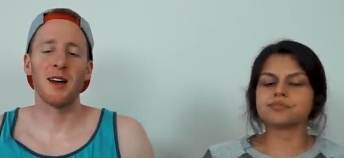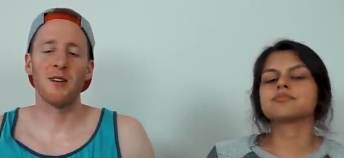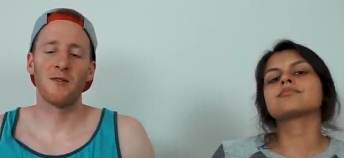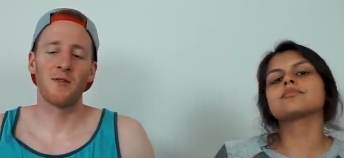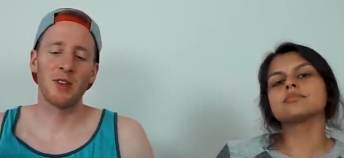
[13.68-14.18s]

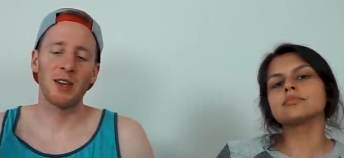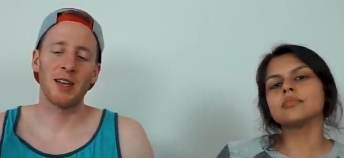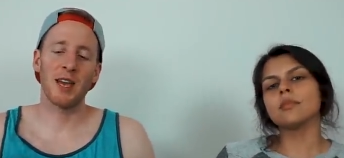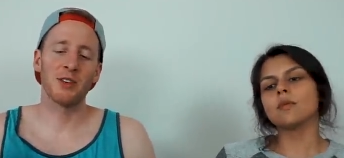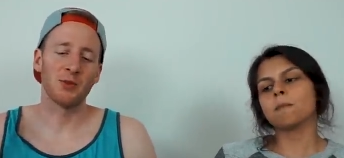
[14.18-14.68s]
Speaker 1: out for the
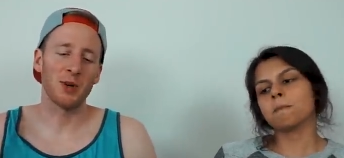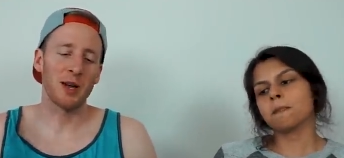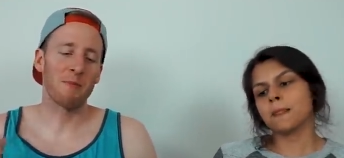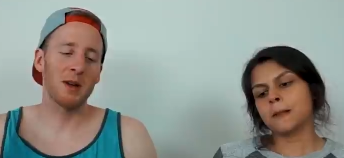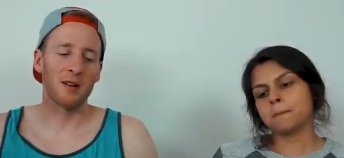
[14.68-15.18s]
occasion. We
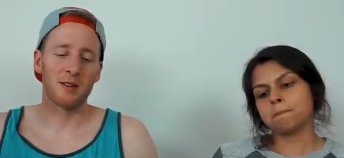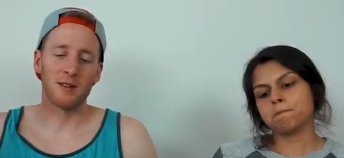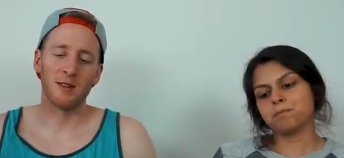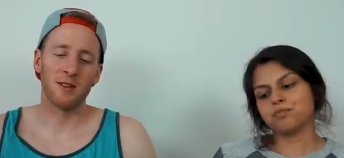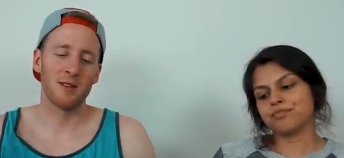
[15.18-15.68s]
got
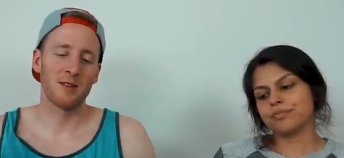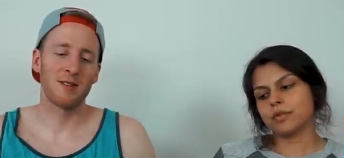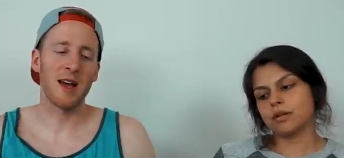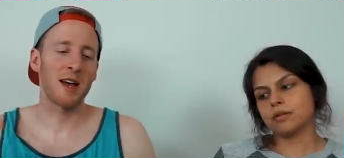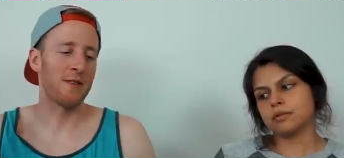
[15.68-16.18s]
beers.
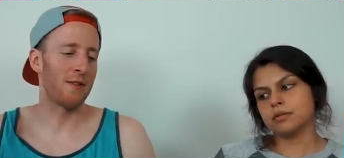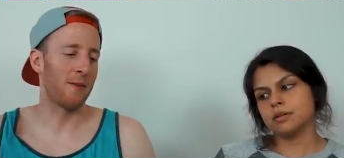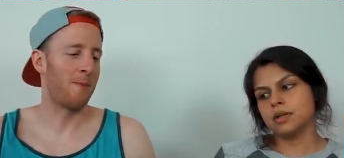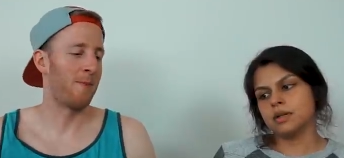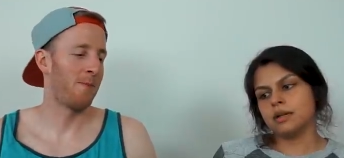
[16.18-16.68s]
Nine of
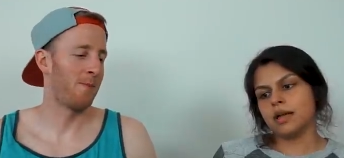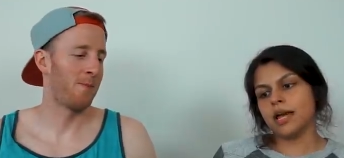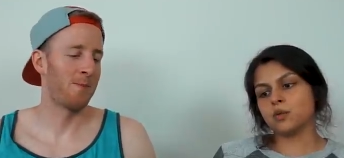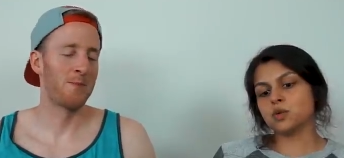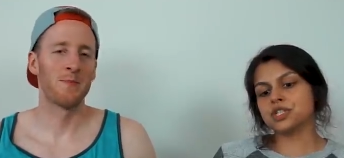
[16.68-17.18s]
them.
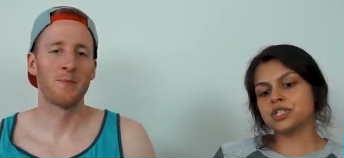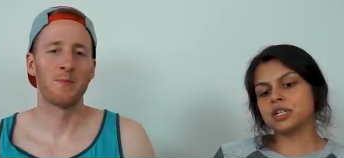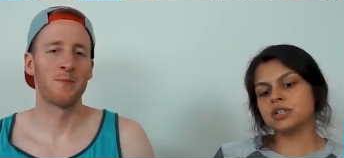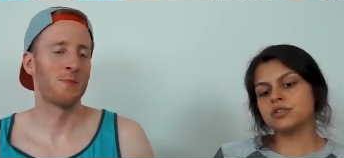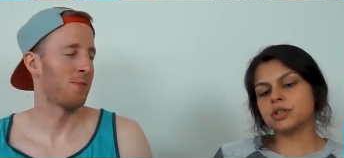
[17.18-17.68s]
Speaker 2: And we're just
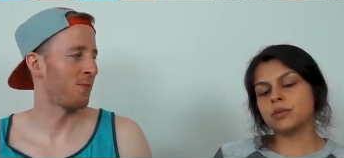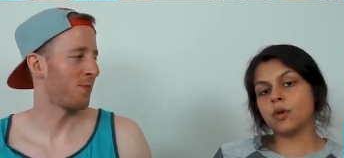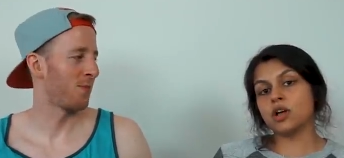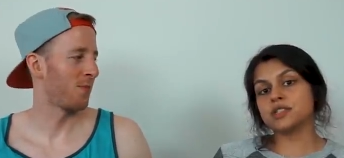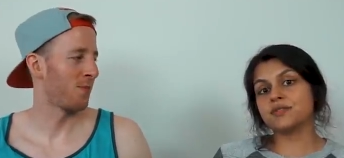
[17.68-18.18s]
going to drink them
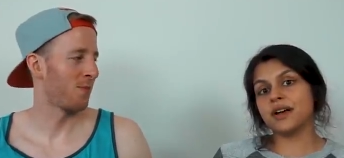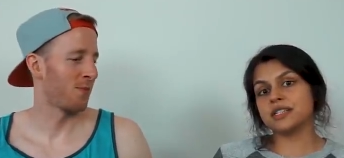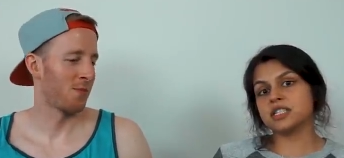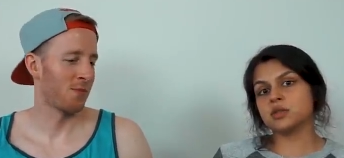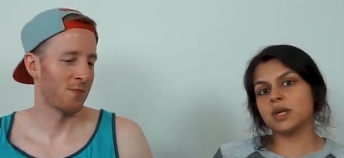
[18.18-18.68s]
all as
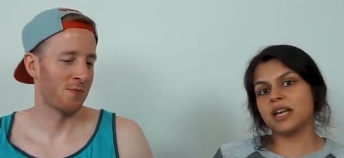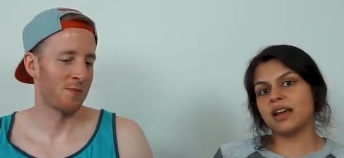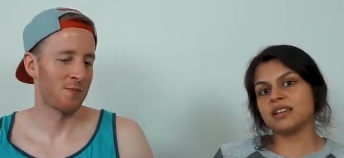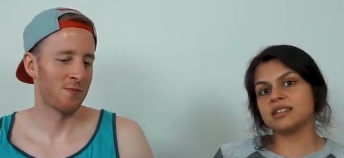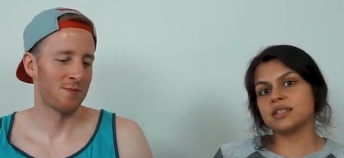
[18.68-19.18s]
fast as we
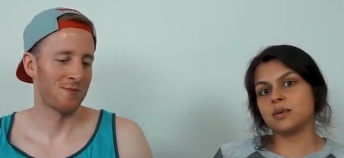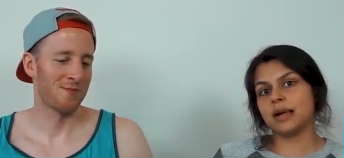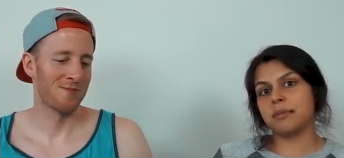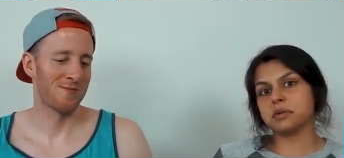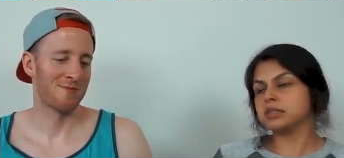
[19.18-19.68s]
can and see what
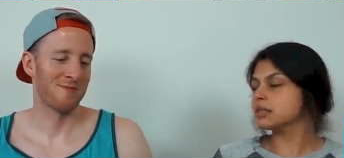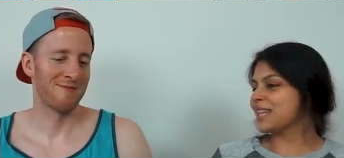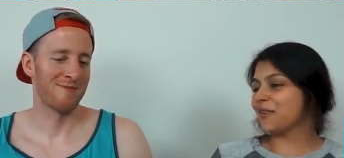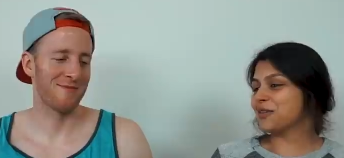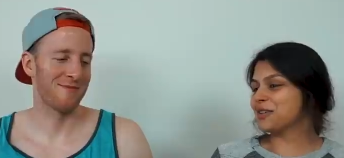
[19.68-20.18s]
happens.
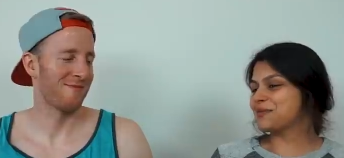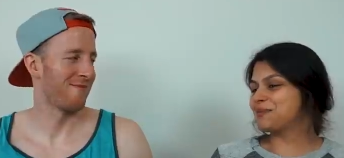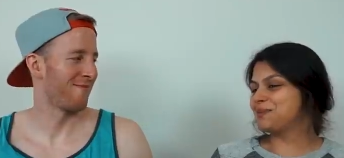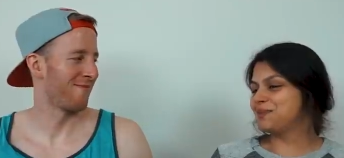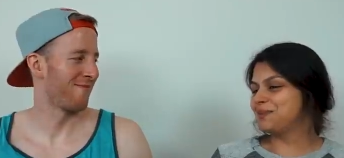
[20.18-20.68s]
That would
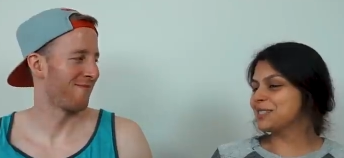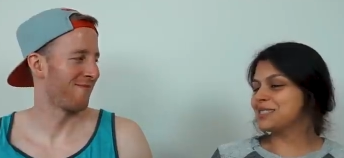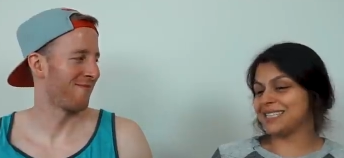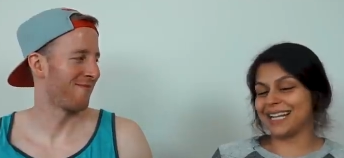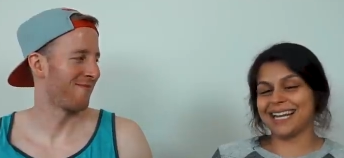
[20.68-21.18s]
be
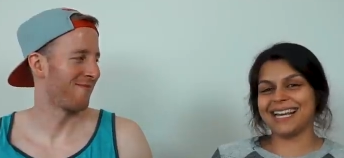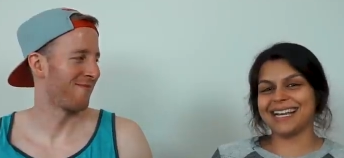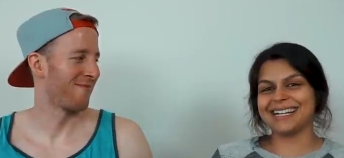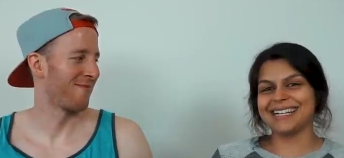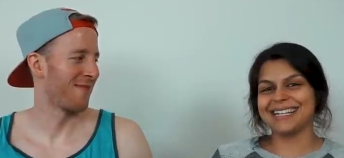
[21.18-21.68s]

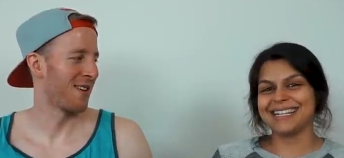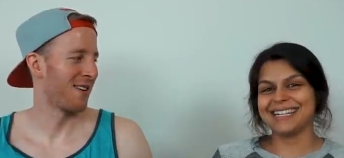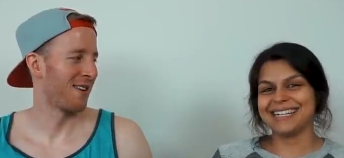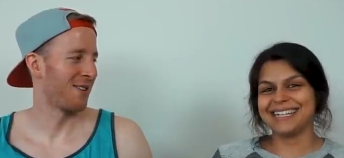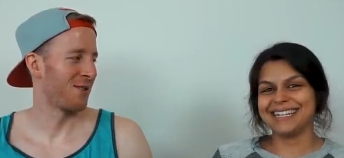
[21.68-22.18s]
sickening.
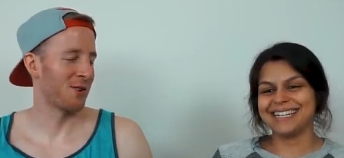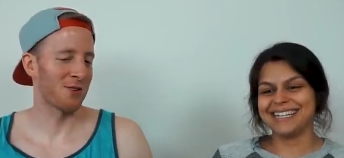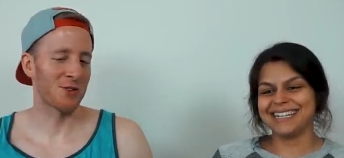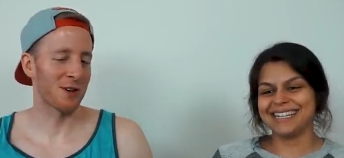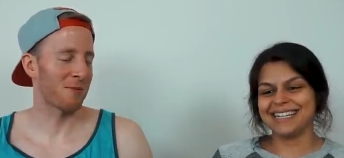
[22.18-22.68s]
Speaker 1: You can
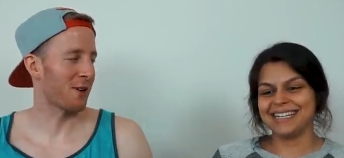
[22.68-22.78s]
drink